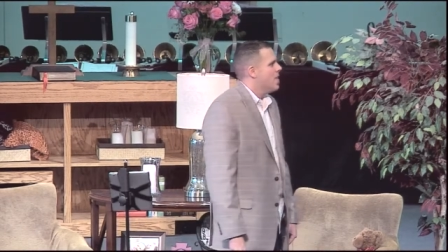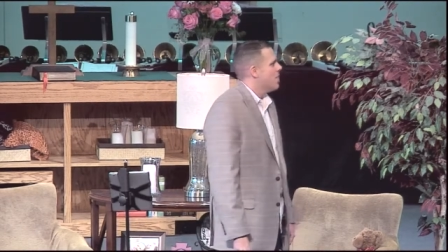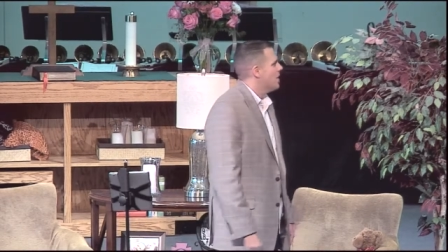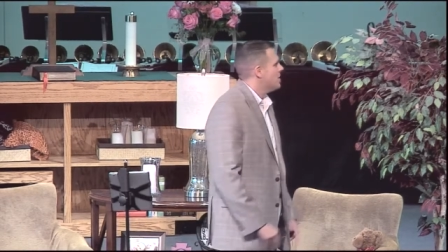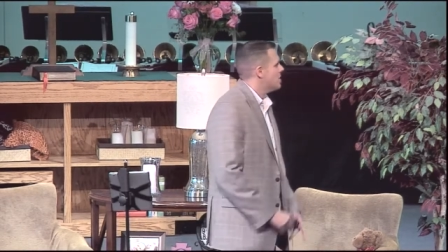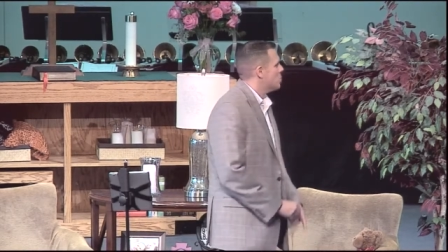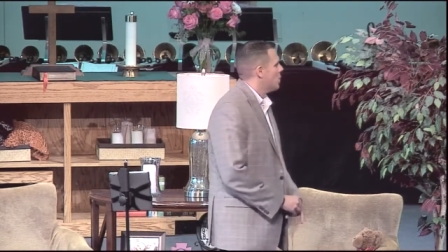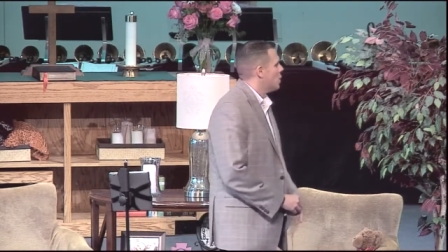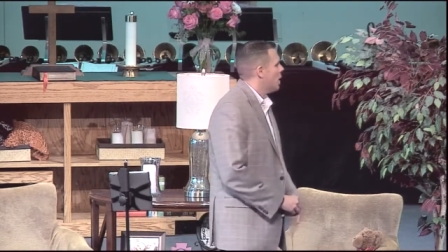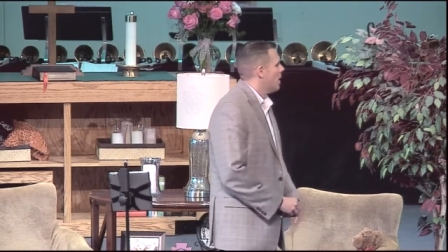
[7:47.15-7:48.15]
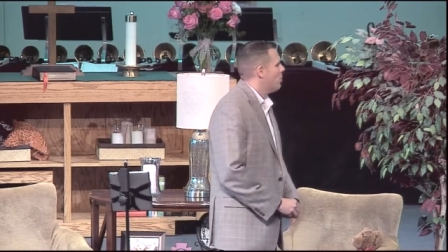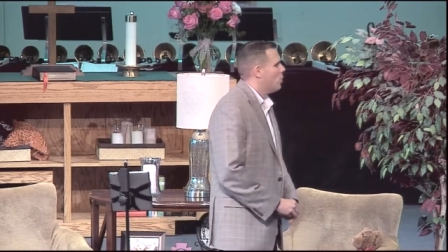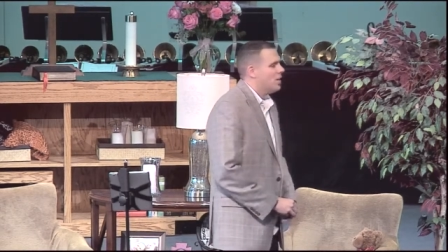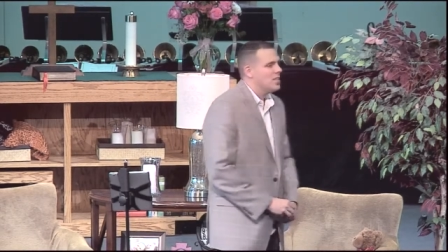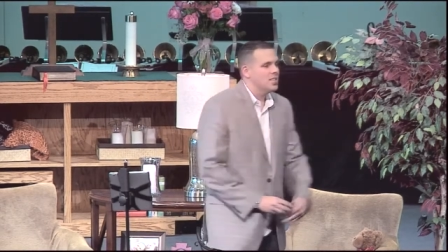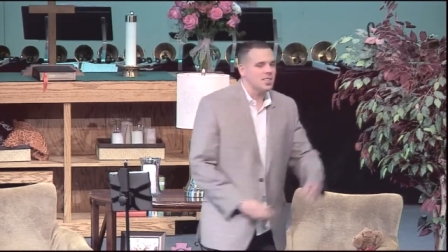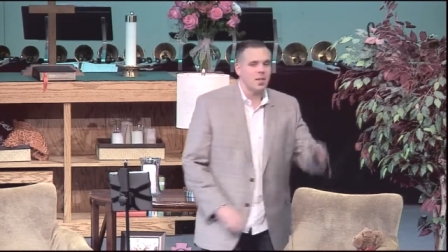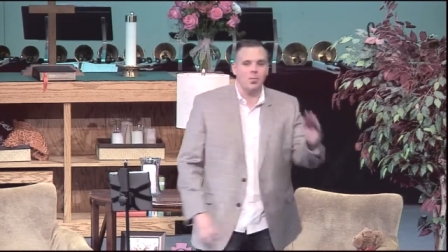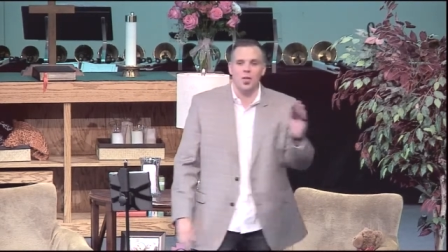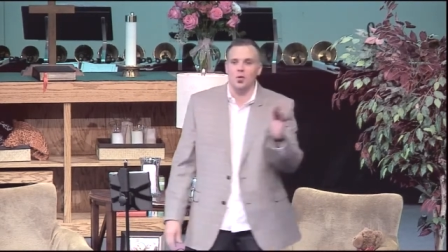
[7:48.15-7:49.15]
This was shameful. This is
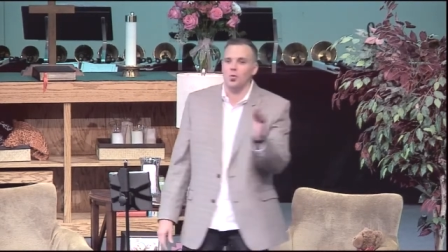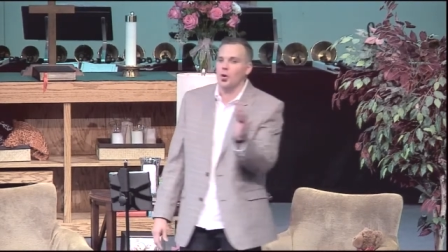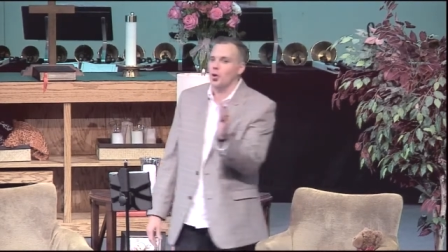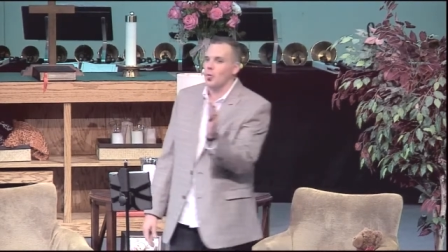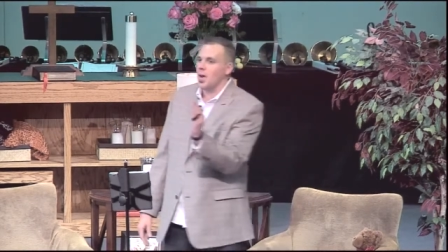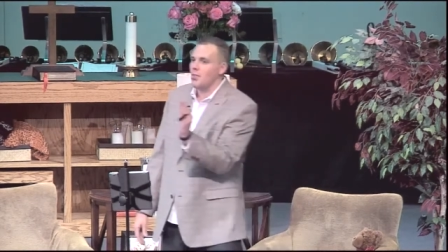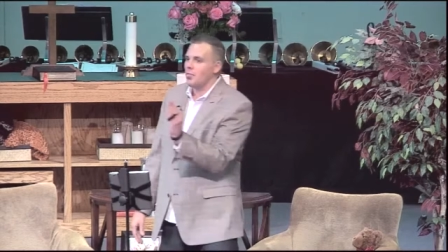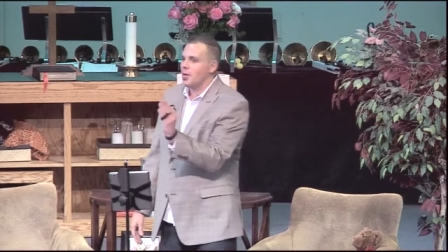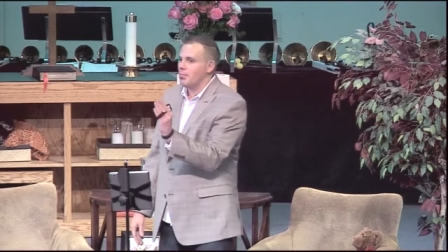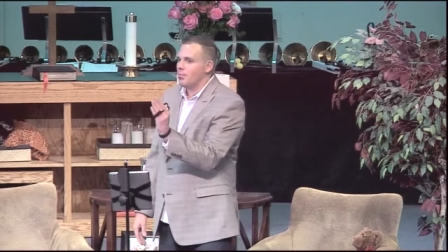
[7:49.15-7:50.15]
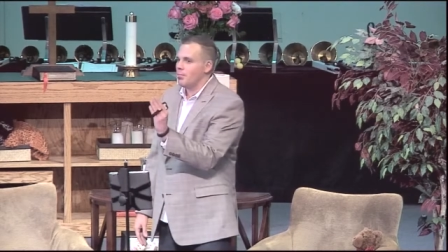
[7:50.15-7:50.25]
something you turned away from.